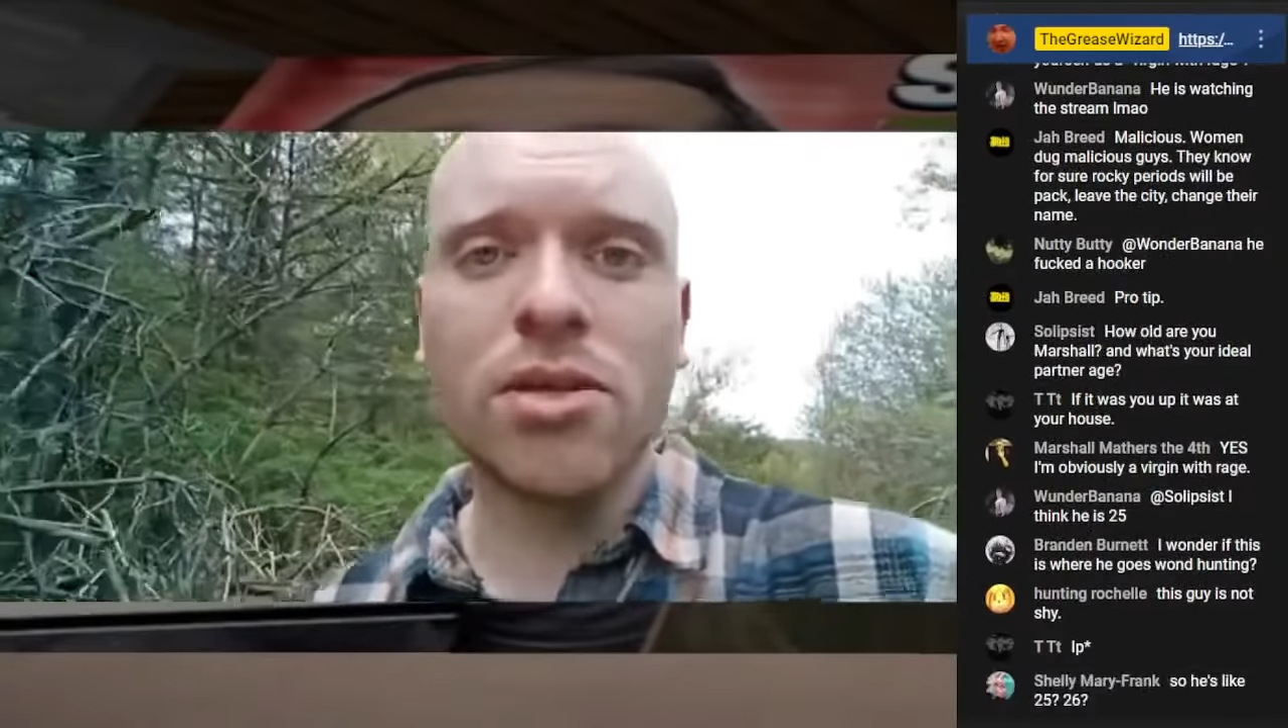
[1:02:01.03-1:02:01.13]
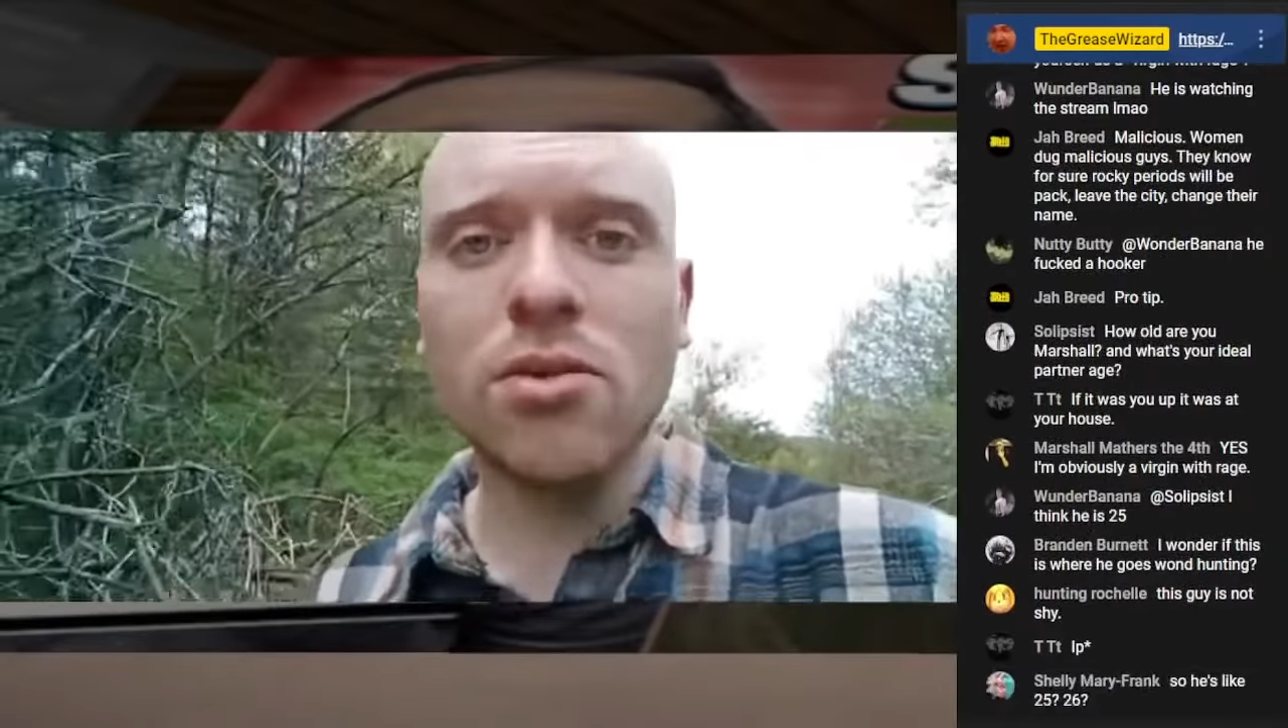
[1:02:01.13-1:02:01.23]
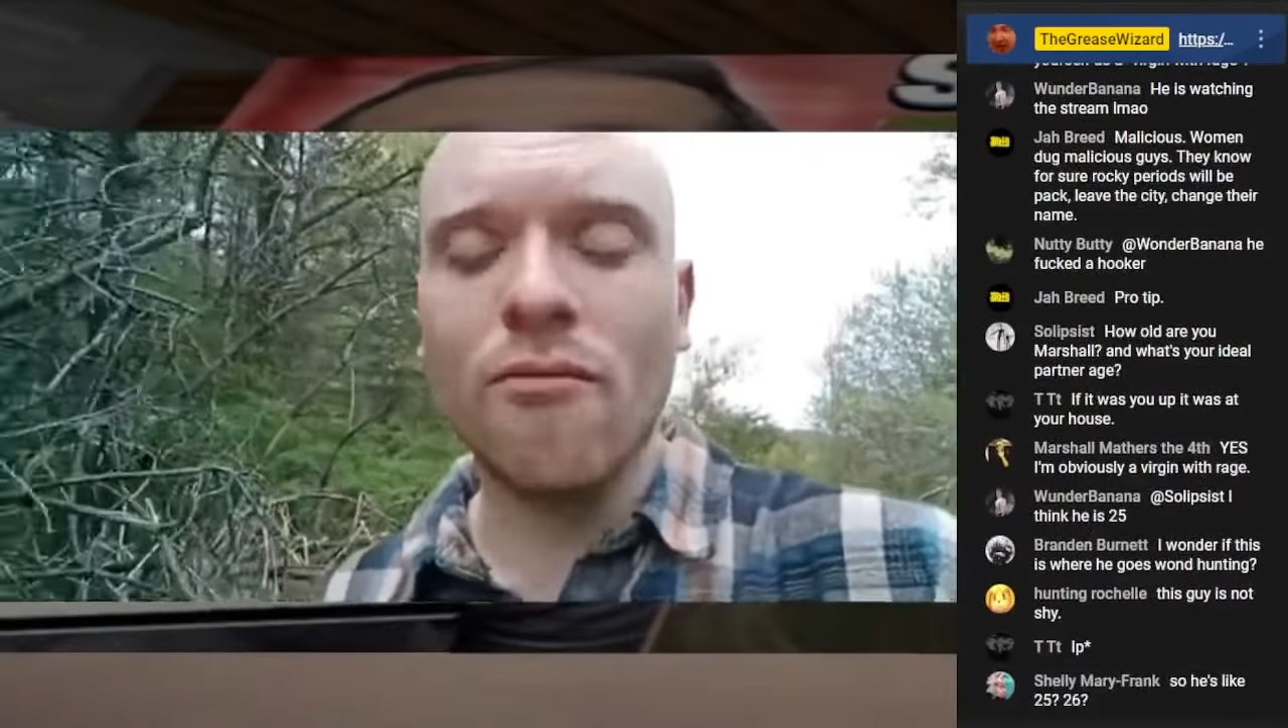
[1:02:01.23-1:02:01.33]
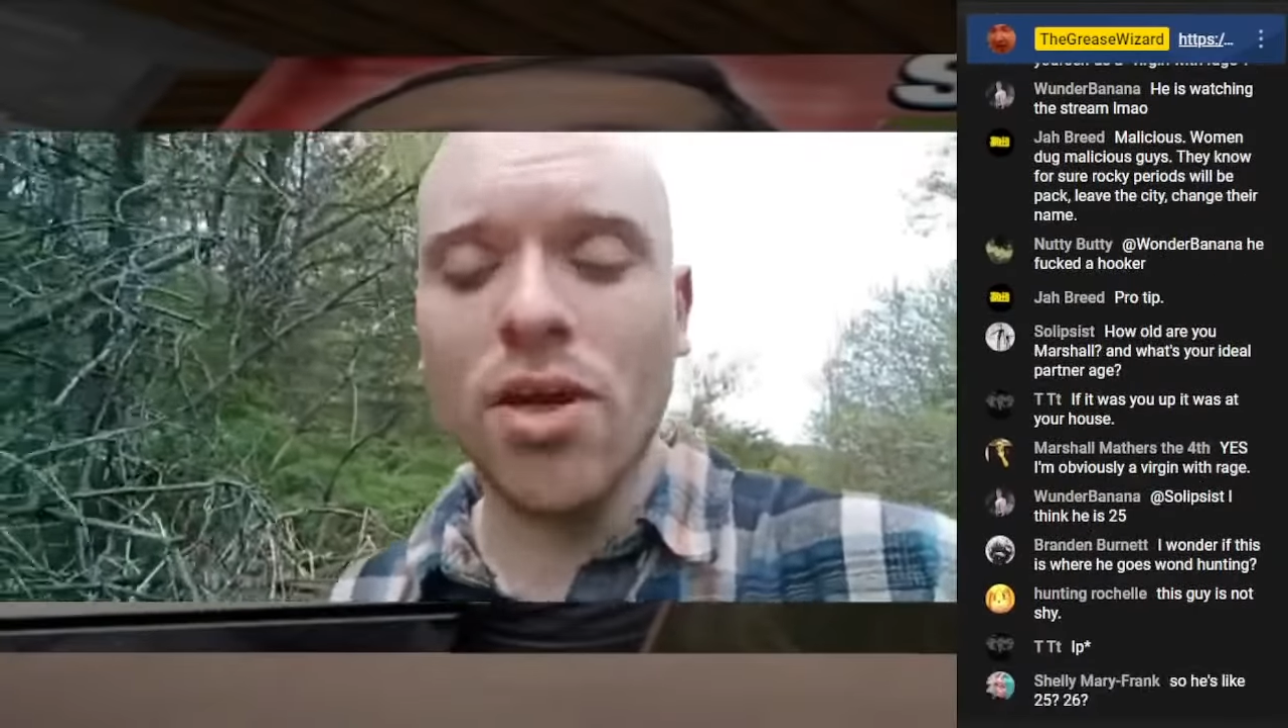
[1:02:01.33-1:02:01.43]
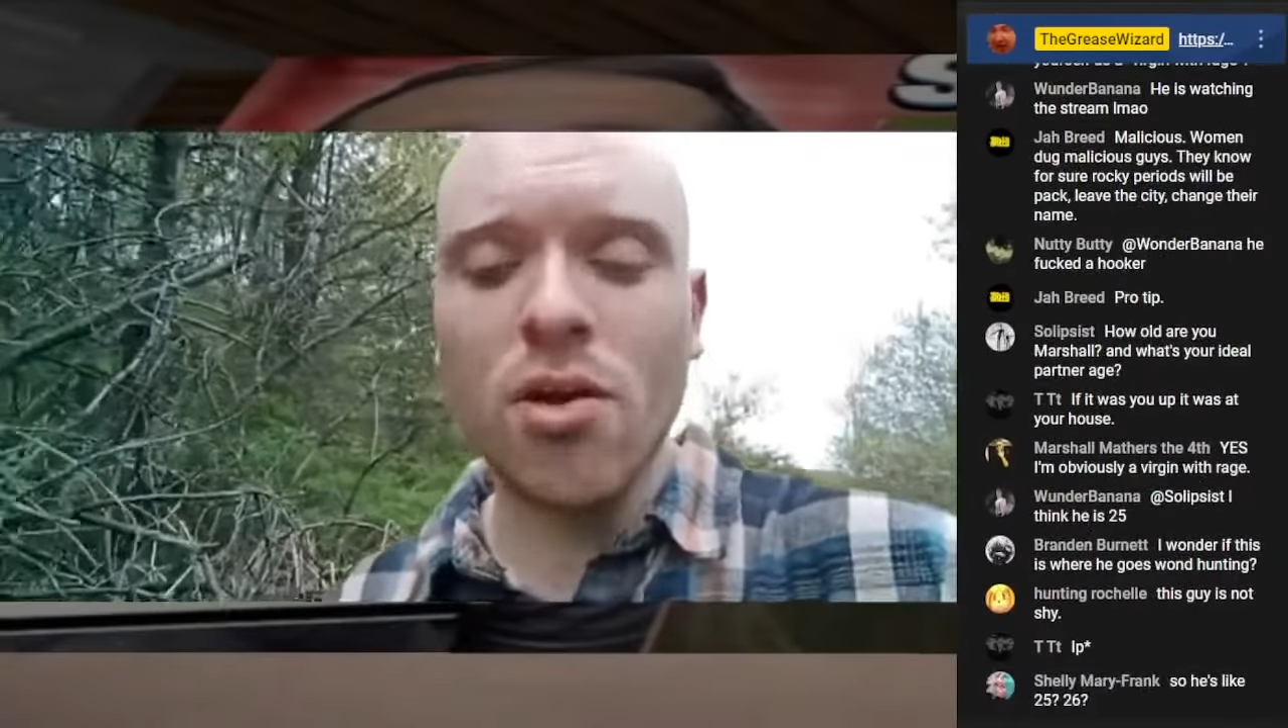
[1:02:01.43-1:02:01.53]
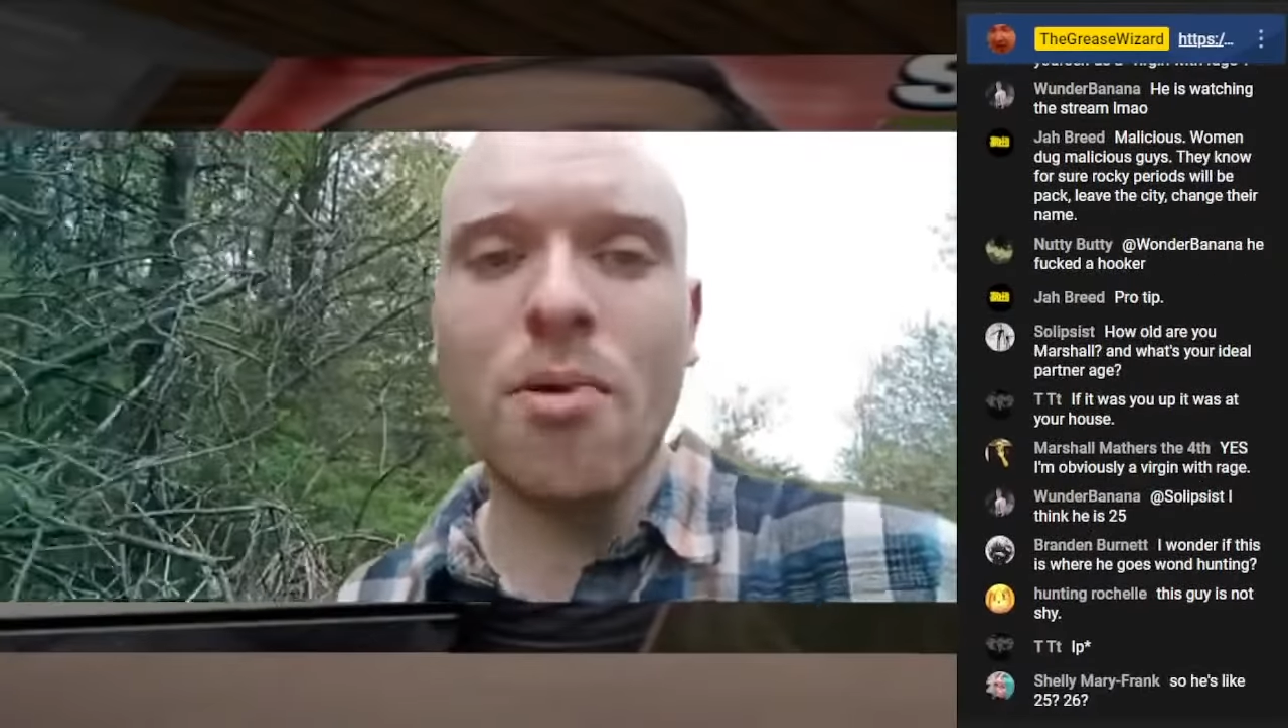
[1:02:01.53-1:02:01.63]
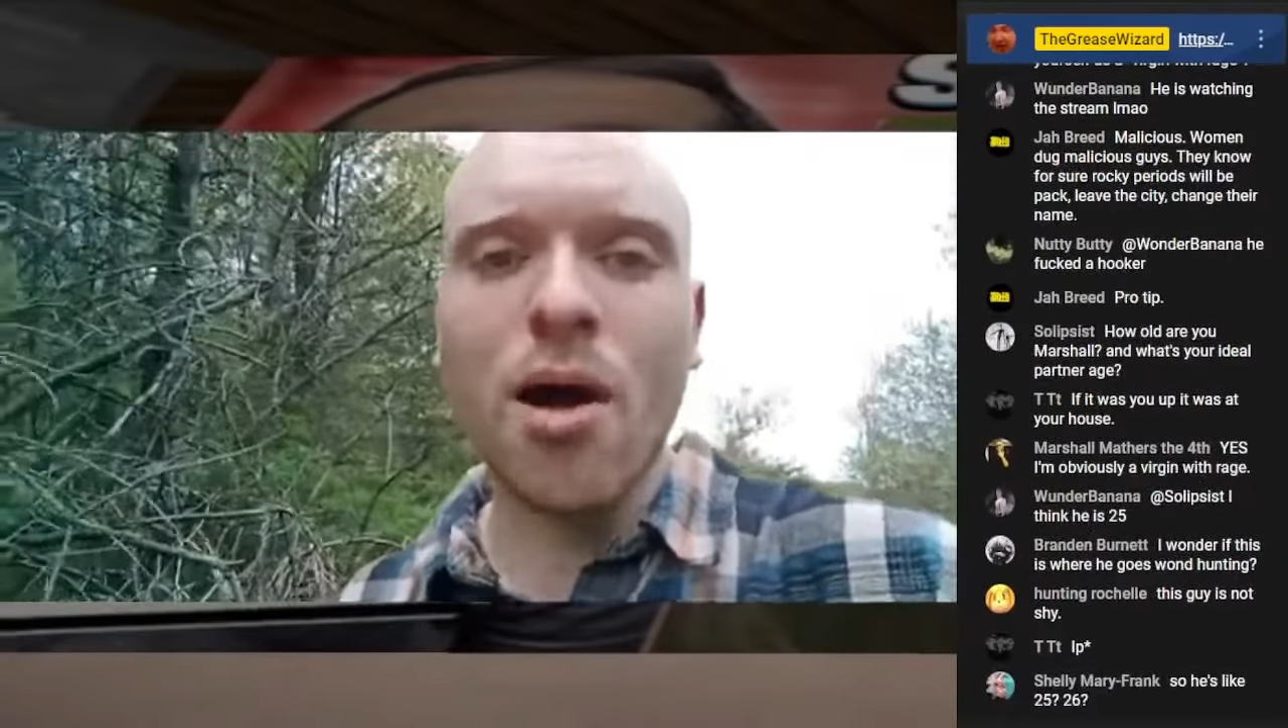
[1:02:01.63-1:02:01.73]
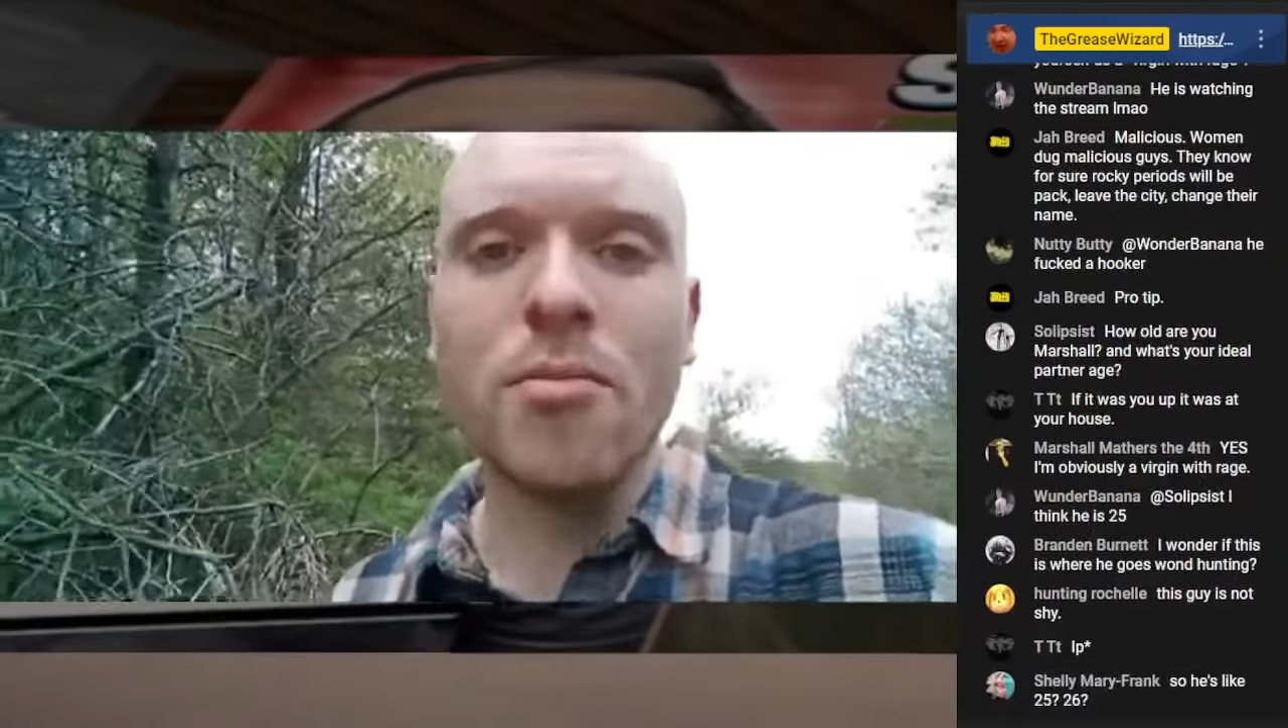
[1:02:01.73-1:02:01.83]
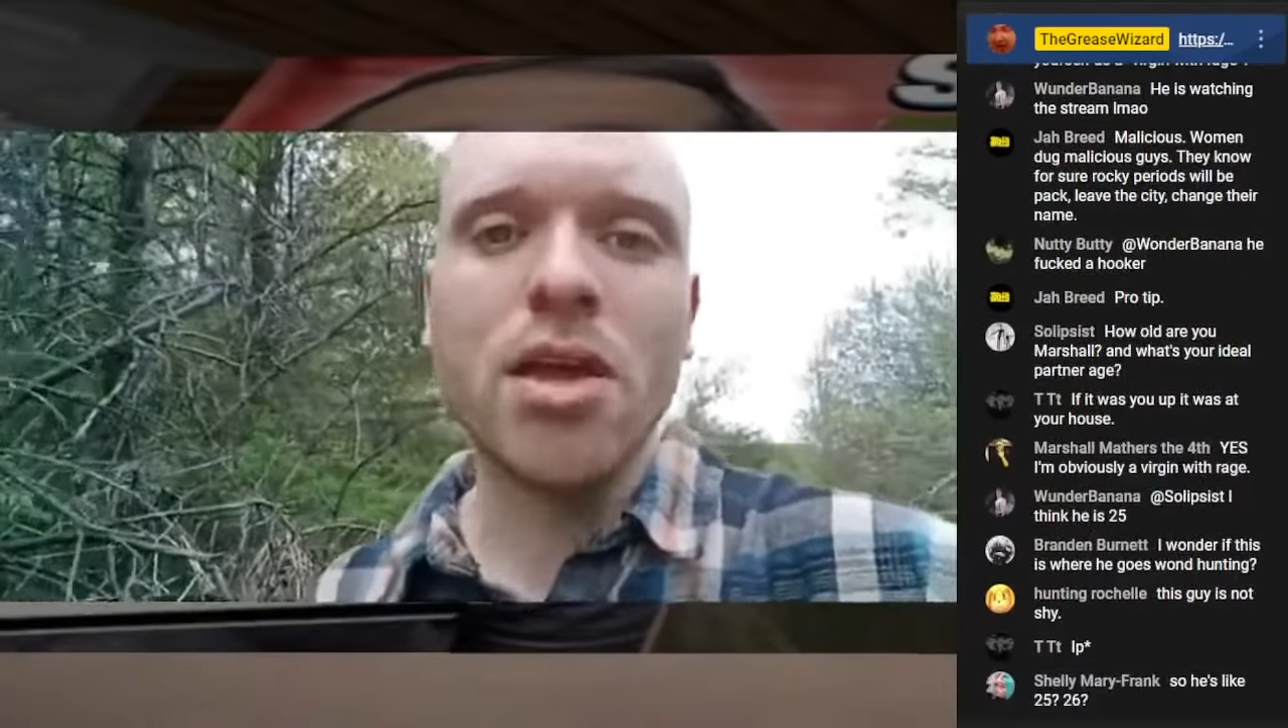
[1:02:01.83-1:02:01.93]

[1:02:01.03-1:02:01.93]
to do a video about